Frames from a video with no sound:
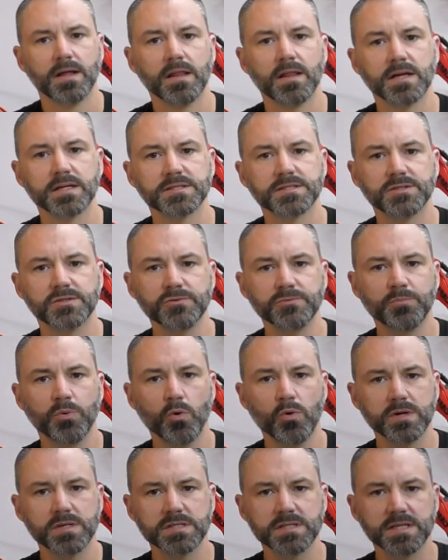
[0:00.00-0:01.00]
That's
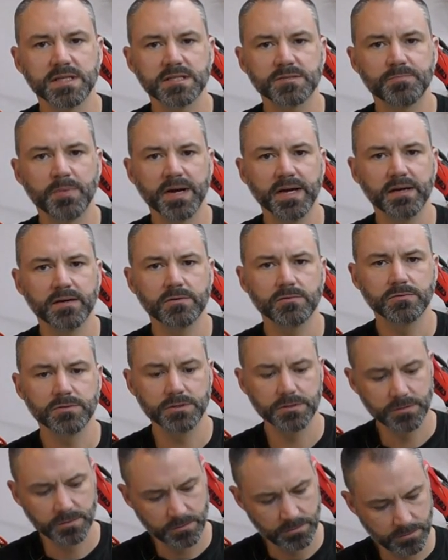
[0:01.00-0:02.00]
2.6
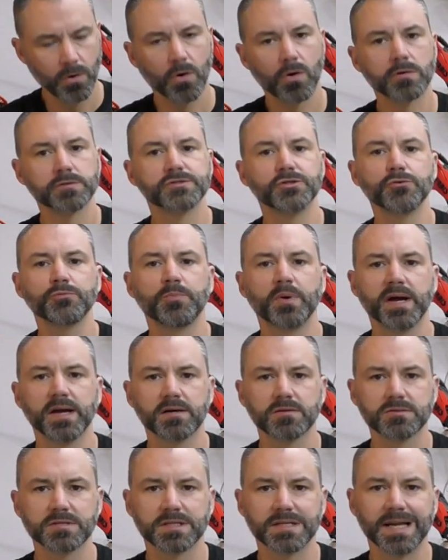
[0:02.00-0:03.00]
pounds or 2
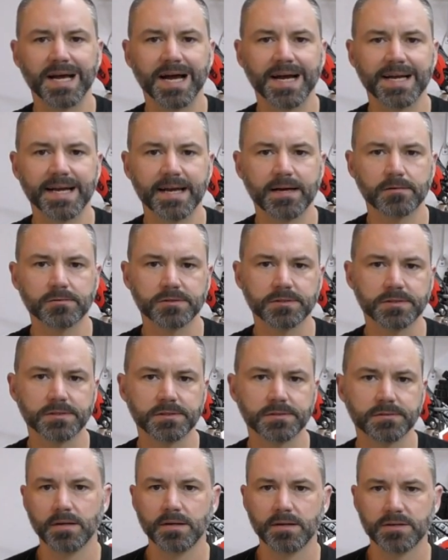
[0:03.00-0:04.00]
pounds and 9
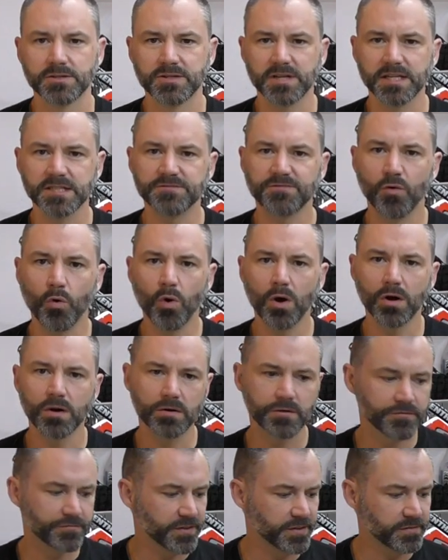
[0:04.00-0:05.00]
ounces. So that's
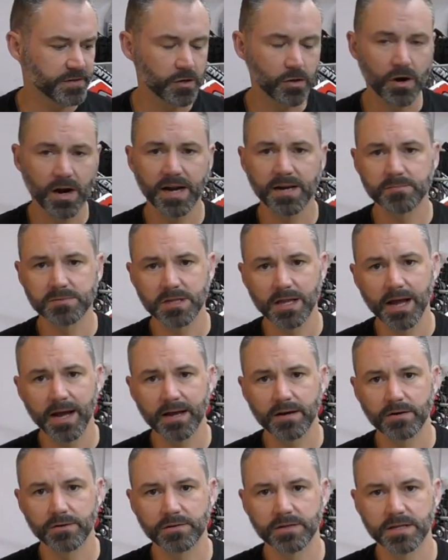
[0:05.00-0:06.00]
450 grams
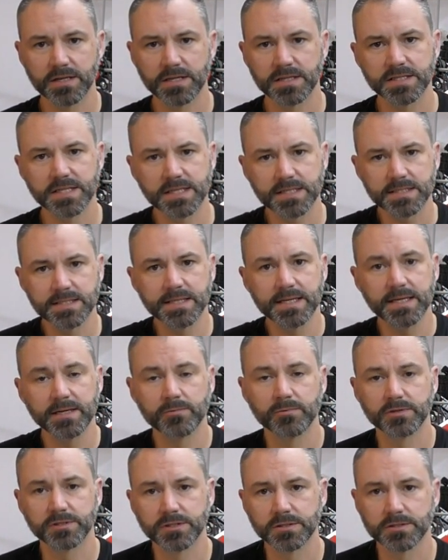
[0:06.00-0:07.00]
lighter than the
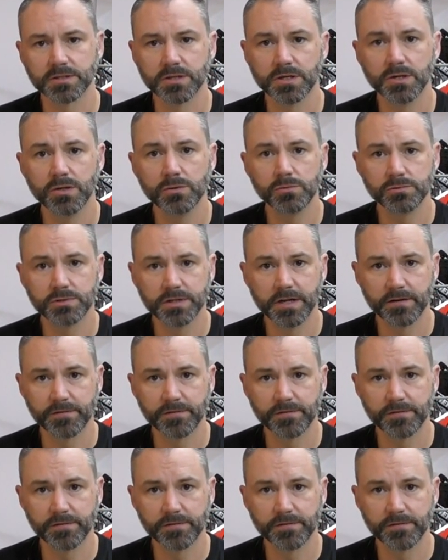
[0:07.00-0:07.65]
6D, which is a huge